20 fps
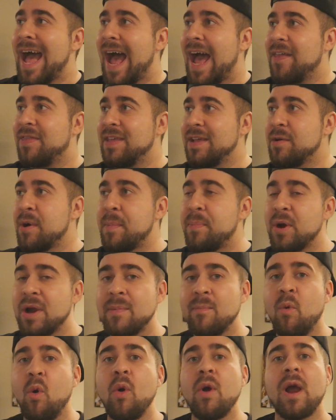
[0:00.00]
I think it would
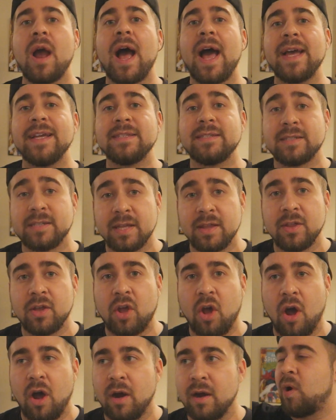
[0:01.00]
bring more eyes to the
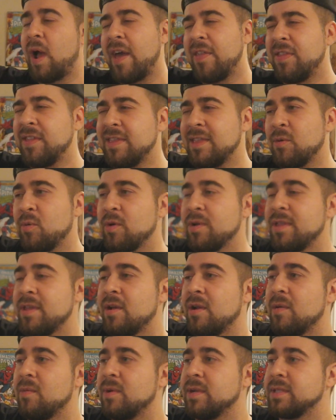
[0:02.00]
card. I think that we're the
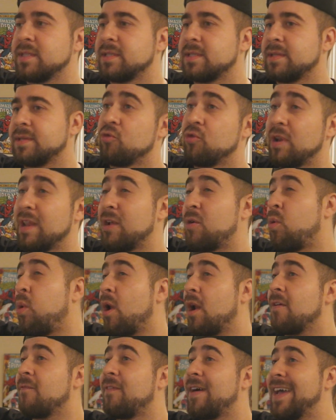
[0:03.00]
only ones really
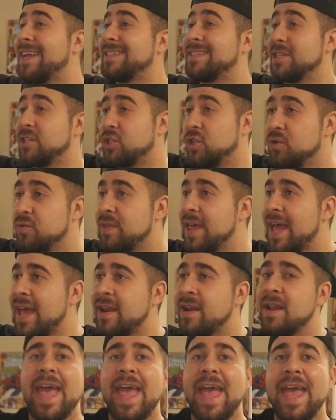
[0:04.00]
qualified to do
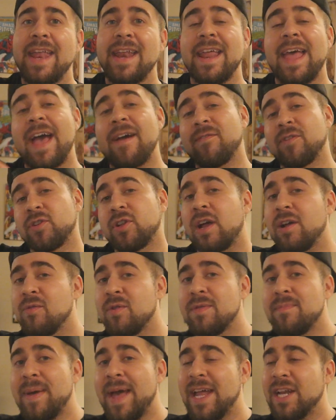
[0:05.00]
that. And after talking
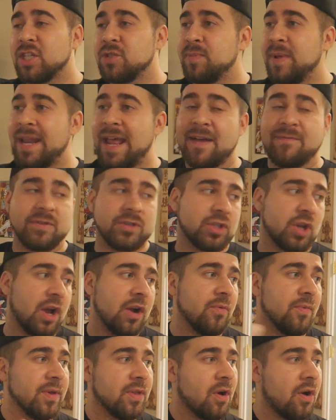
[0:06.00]
with management, after
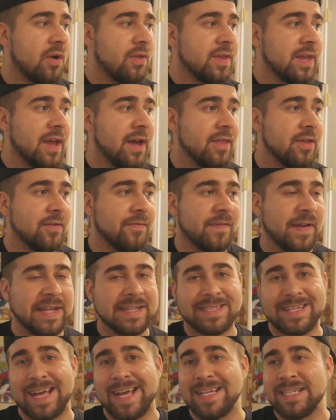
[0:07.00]
talking with all the other
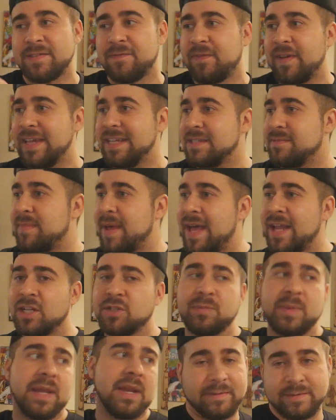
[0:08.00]
FaZe guys, FaZe
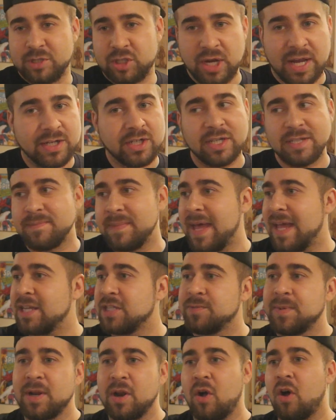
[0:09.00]
management, JJ's
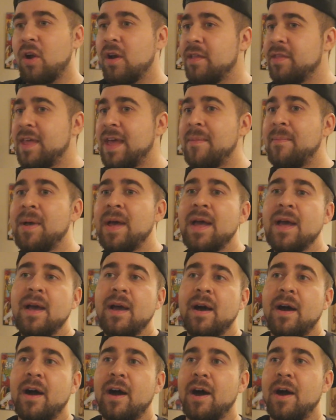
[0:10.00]
management, all of them,
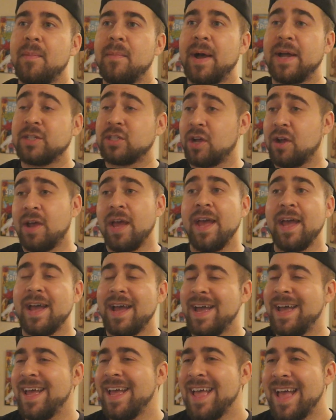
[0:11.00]
I
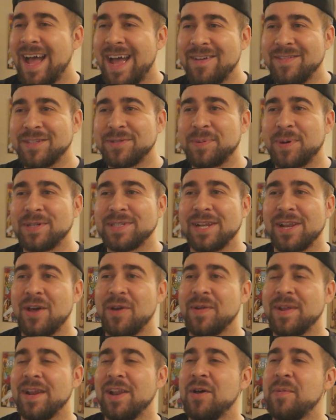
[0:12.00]
even spoke to
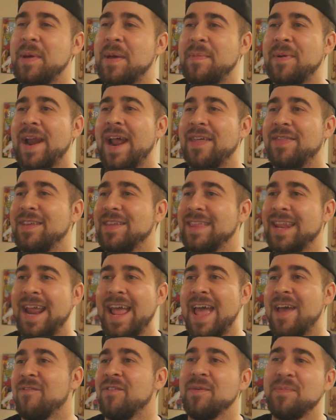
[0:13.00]
Logan a little bit, but I think that
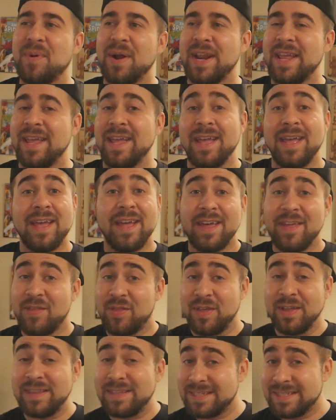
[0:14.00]
everybody
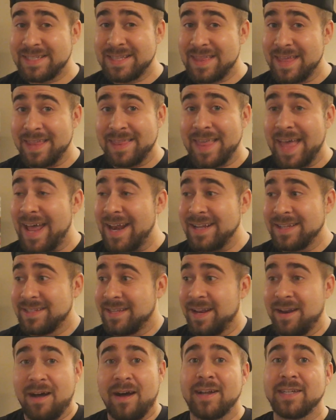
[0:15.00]
thinks that that is
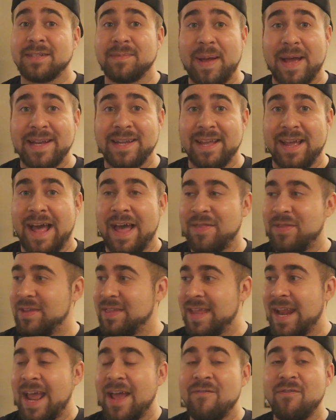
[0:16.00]
an awesome idea. I
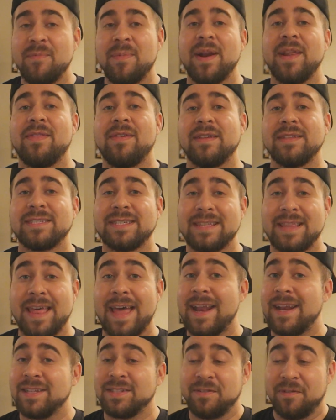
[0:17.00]
think that everybody thinks that
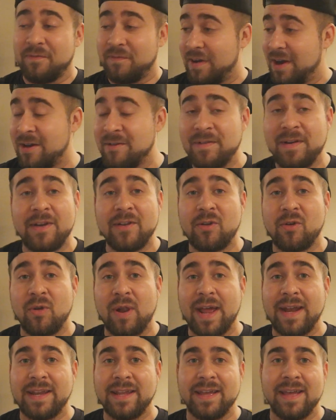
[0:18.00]
that is a very
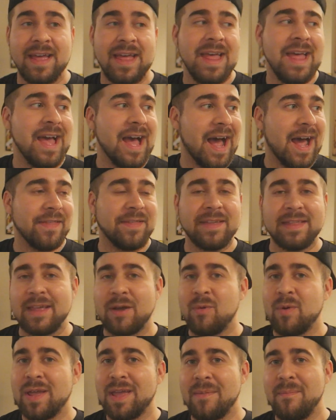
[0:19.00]
cool idea. I think
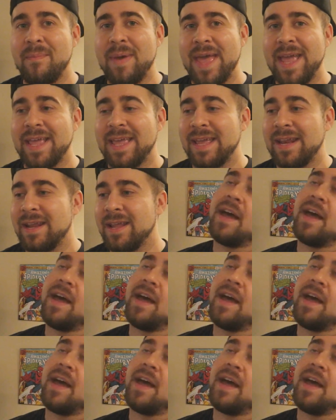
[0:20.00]
that we can make